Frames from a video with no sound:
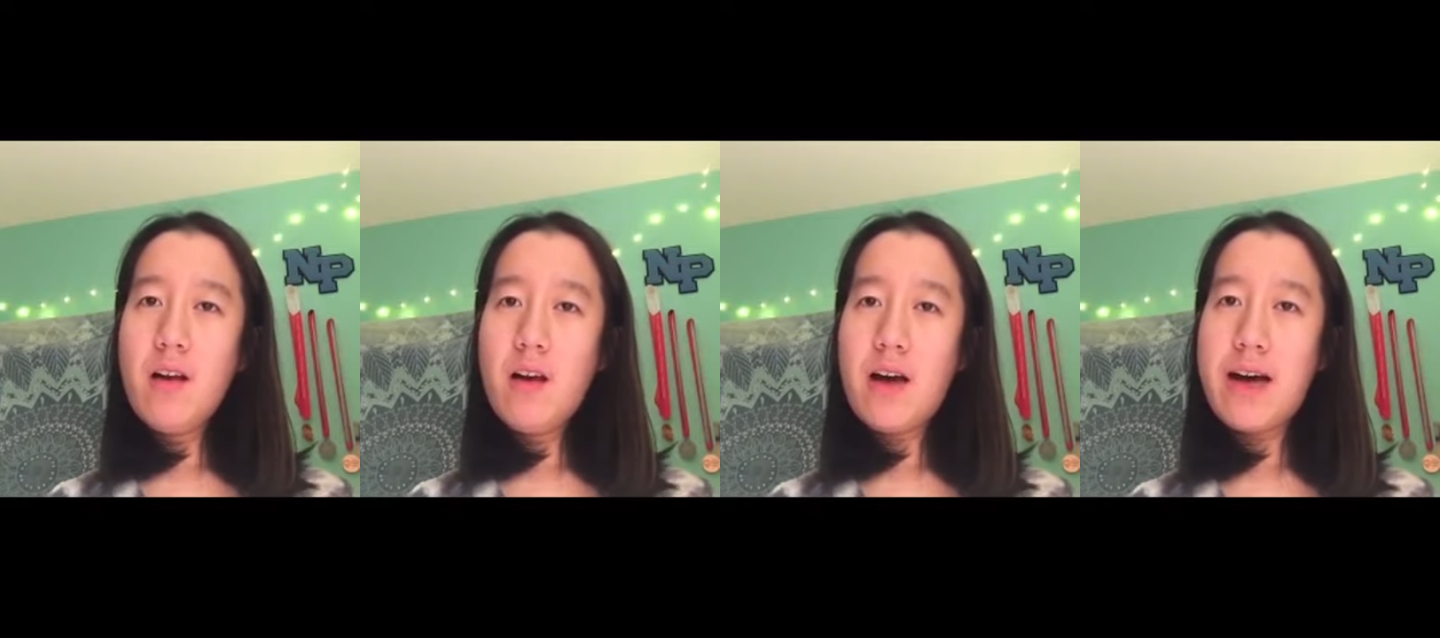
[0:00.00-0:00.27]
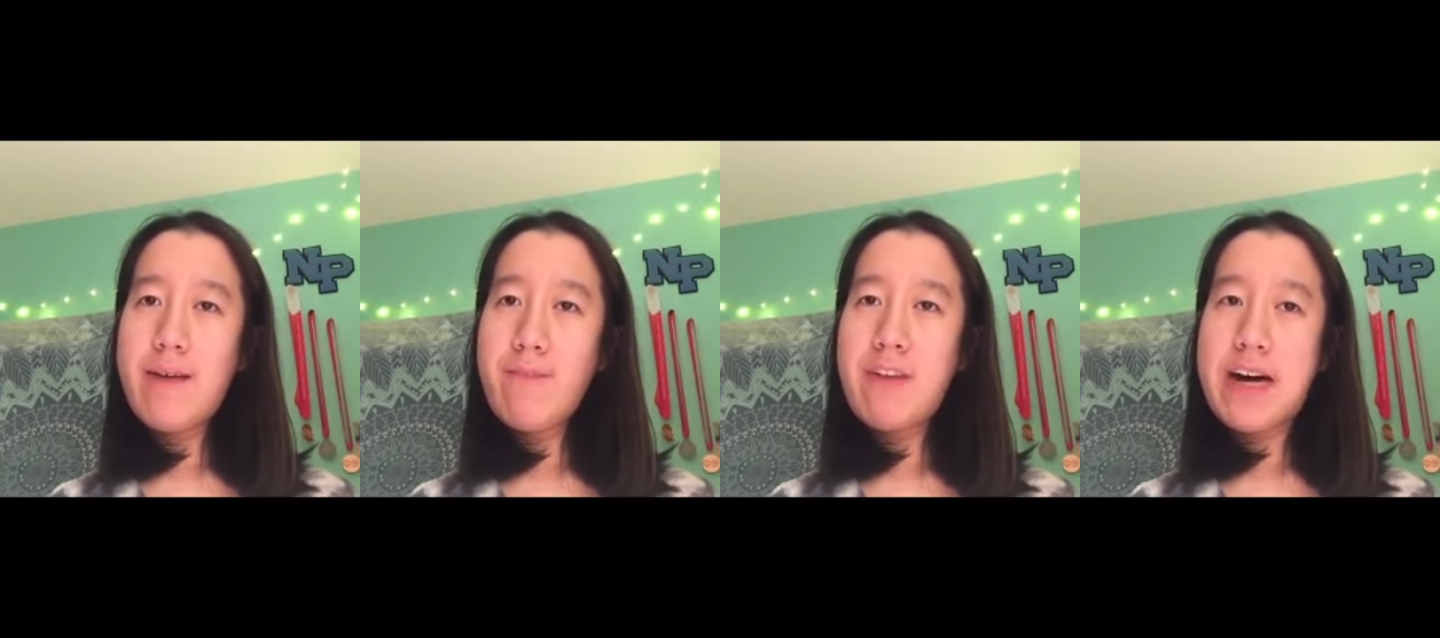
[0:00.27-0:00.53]

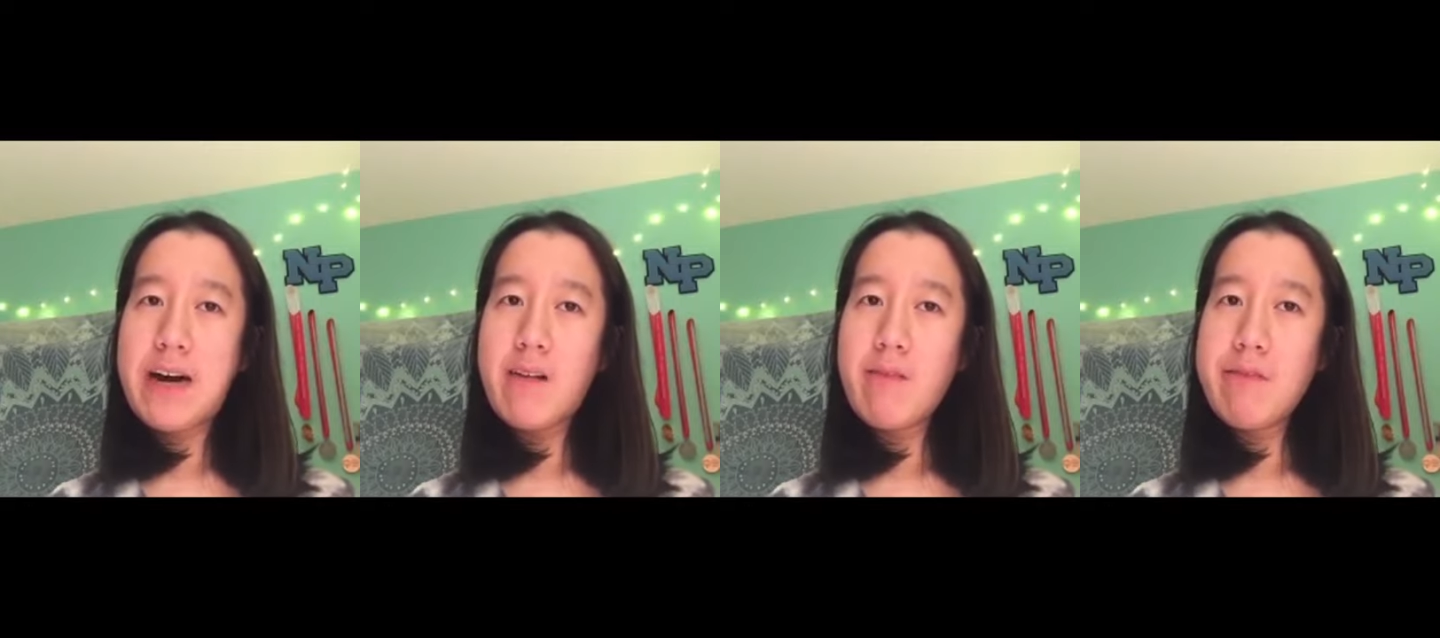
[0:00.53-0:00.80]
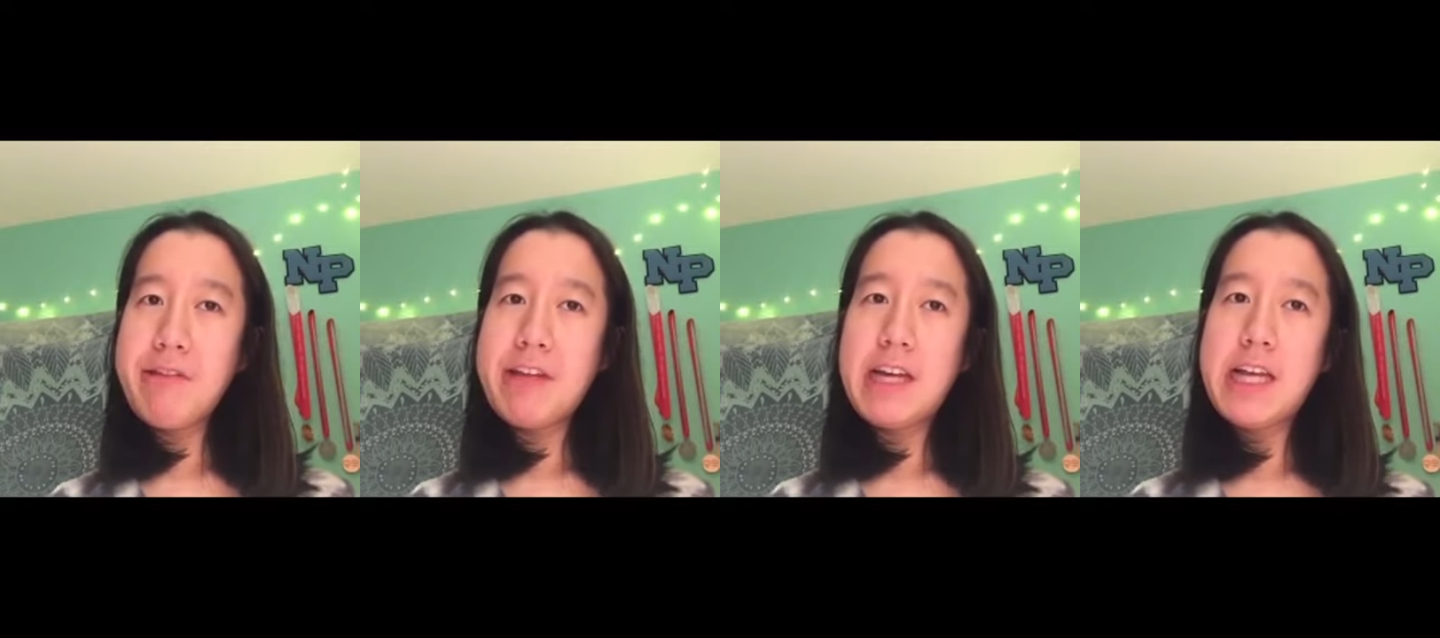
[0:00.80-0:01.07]

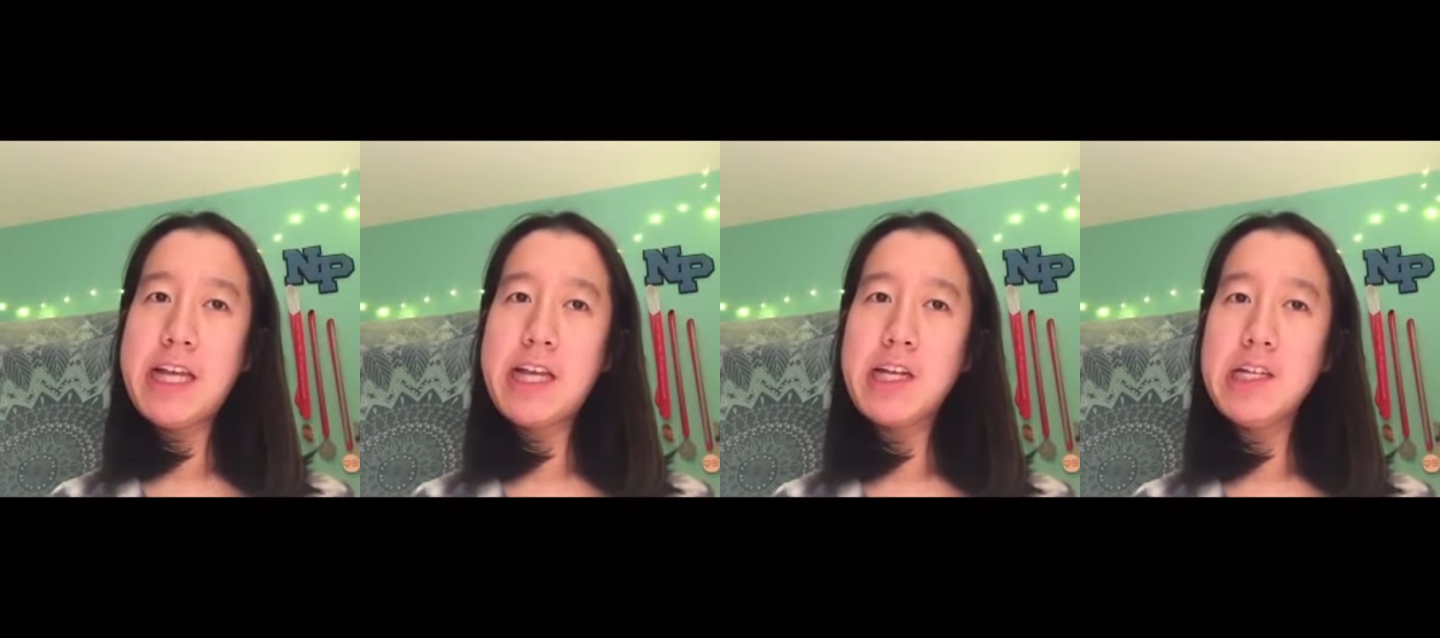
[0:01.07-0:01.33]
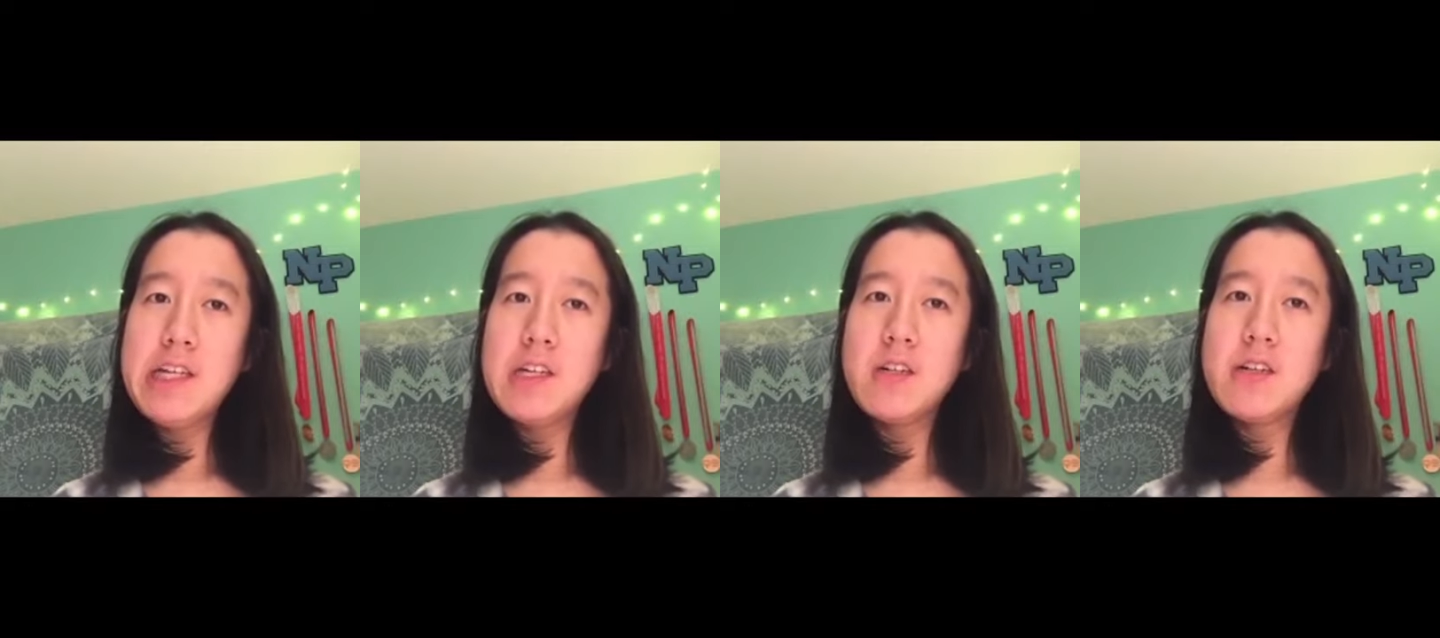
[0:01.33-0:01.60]
about this
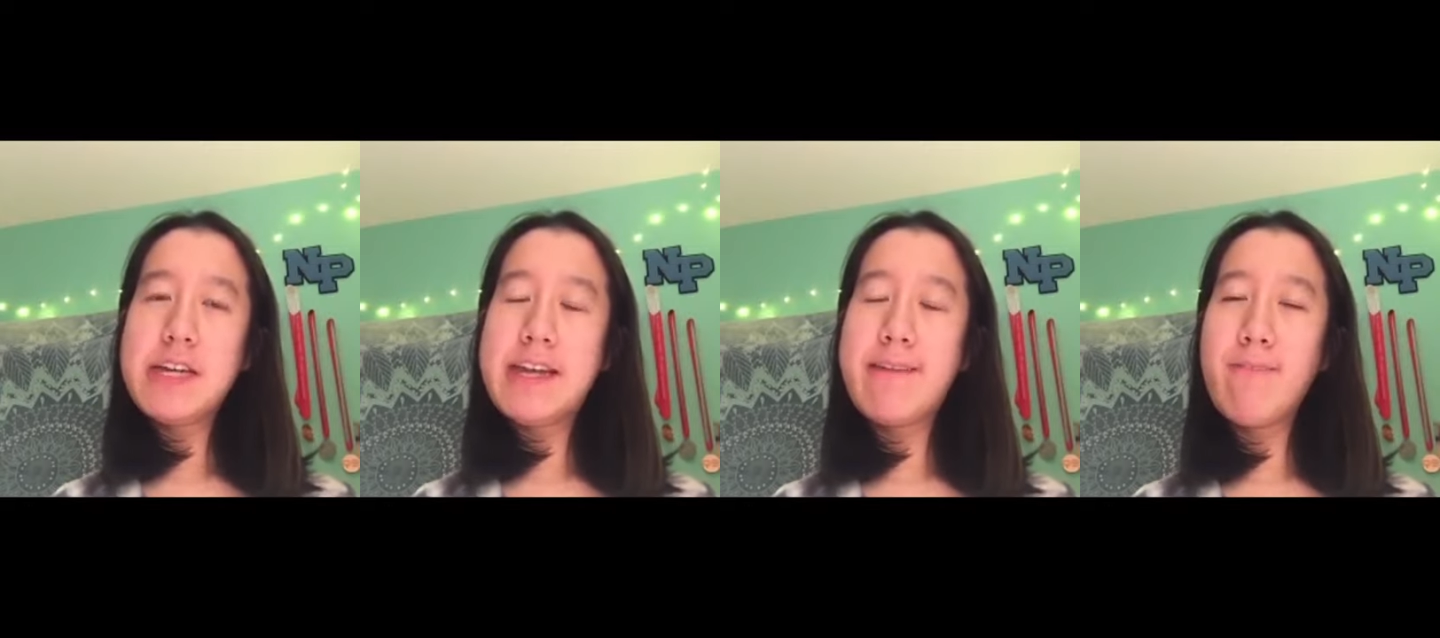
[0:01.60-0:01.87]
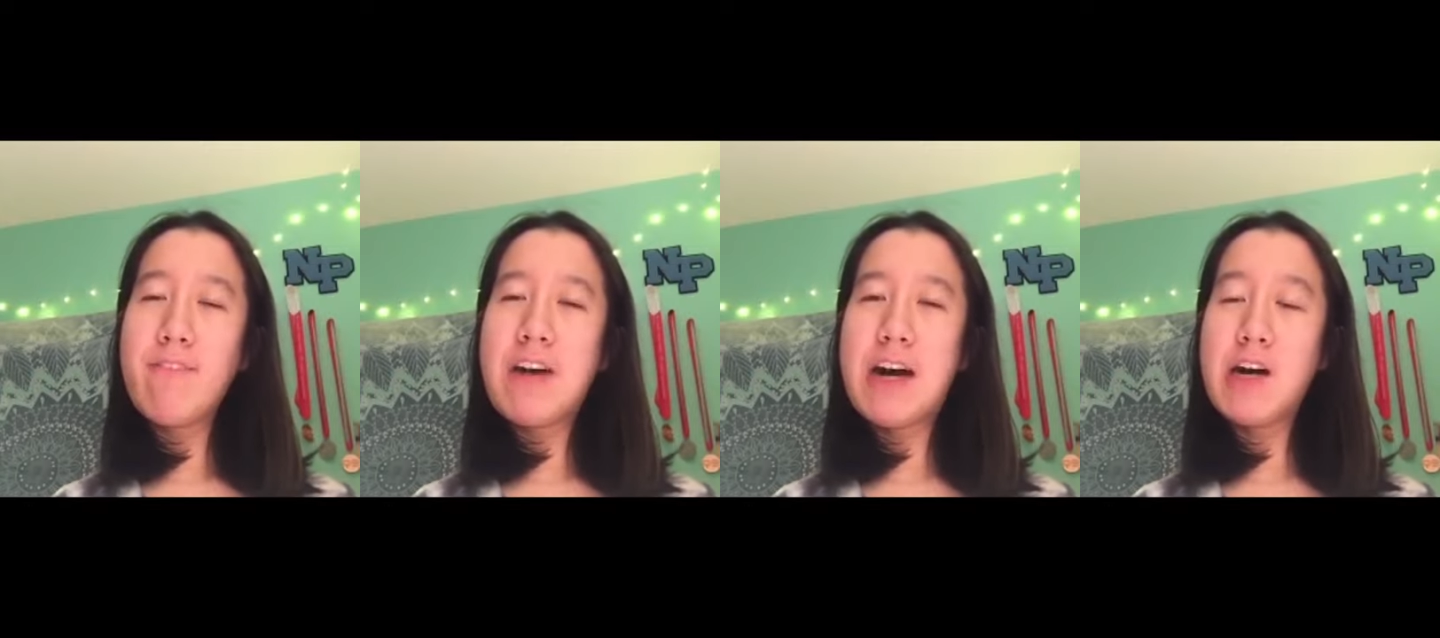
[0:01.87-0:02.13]
year's
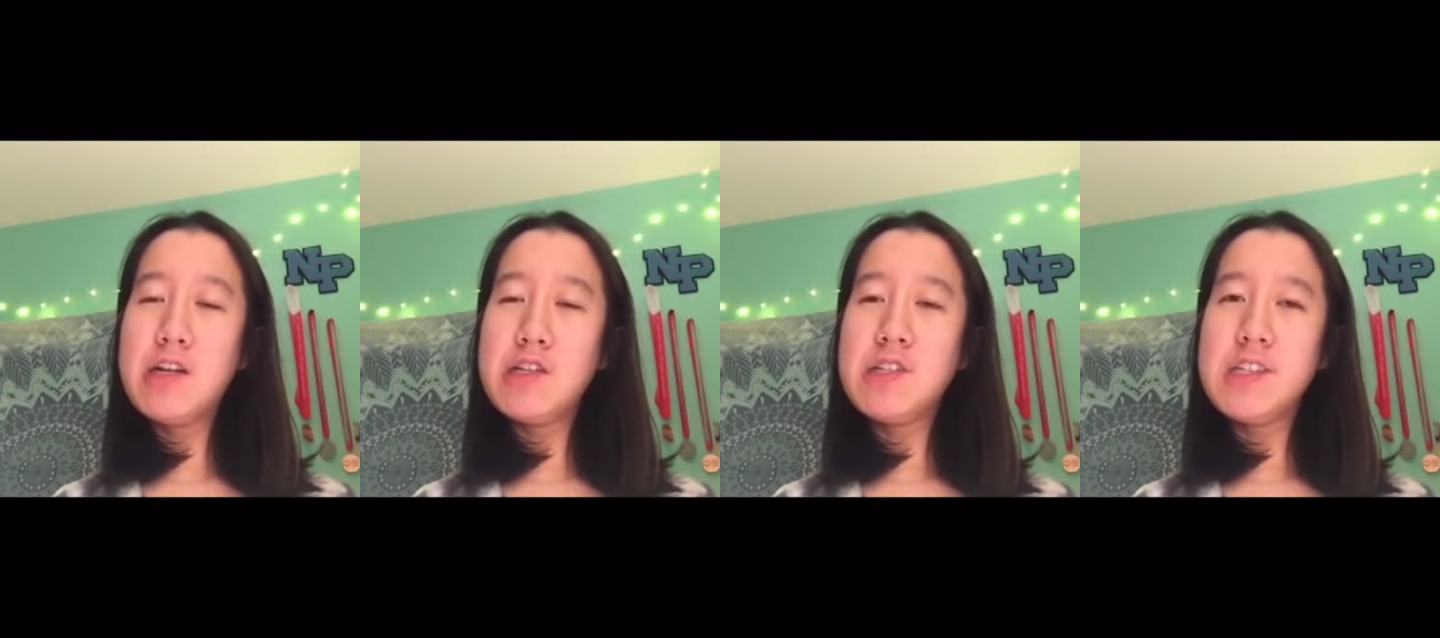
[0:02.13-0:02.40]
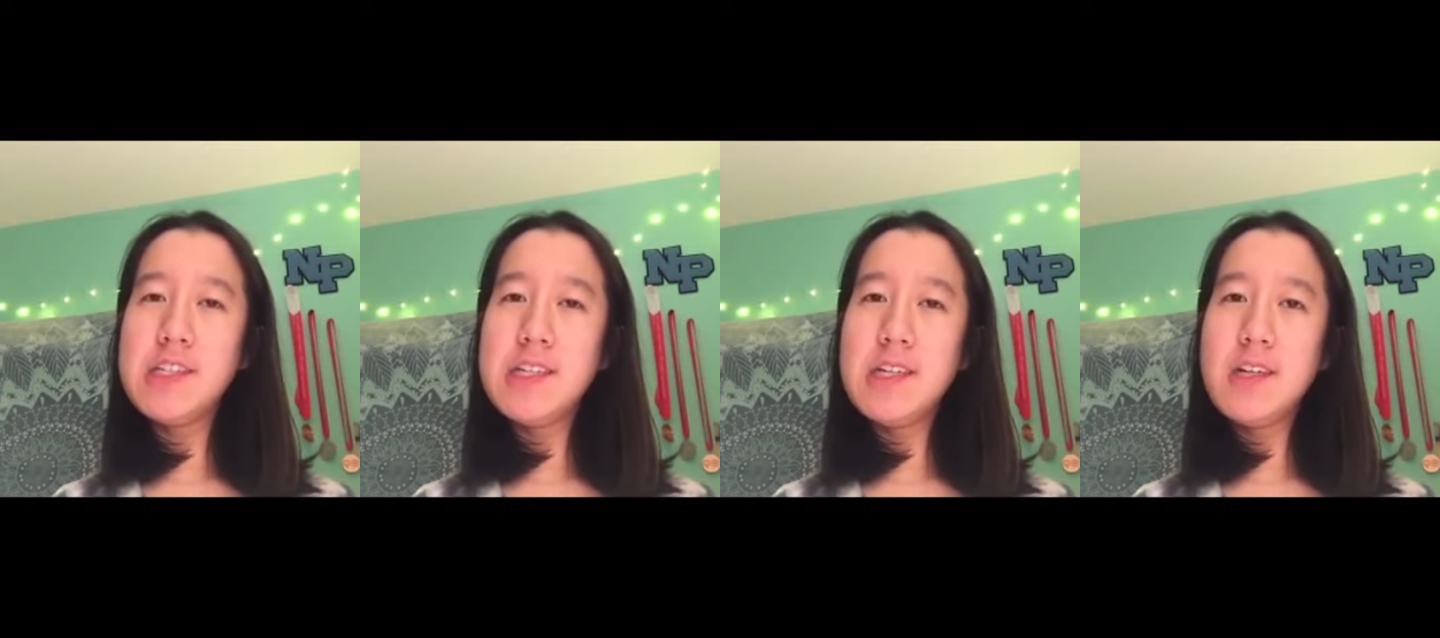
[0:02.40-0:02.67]

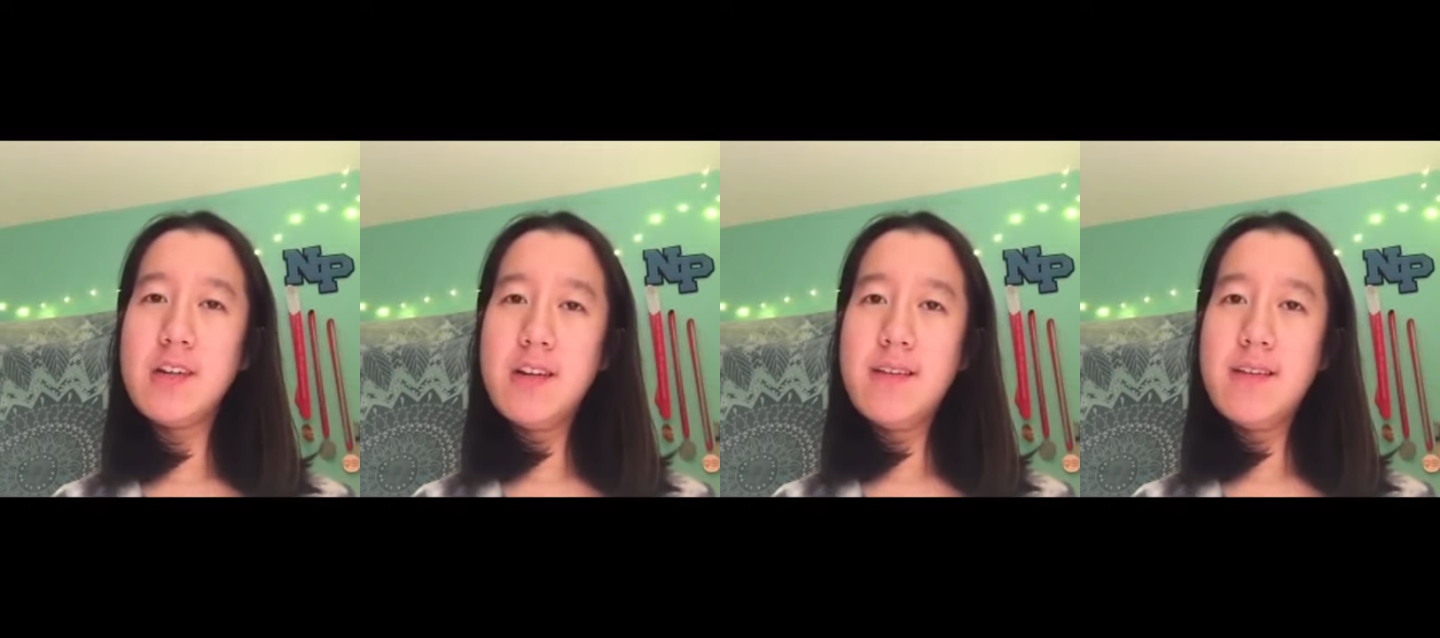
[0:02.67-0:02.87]
bocce